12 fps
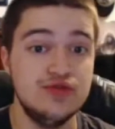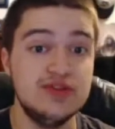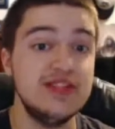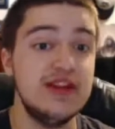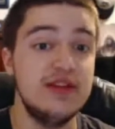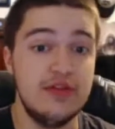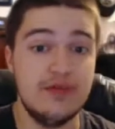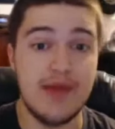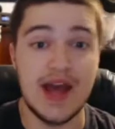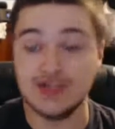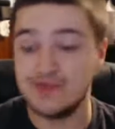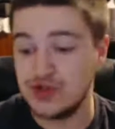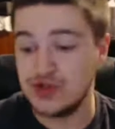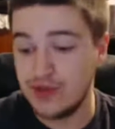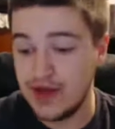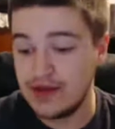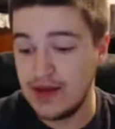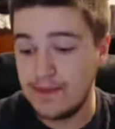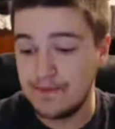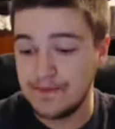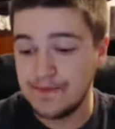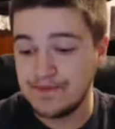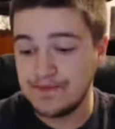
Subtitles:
We'll see another match between them.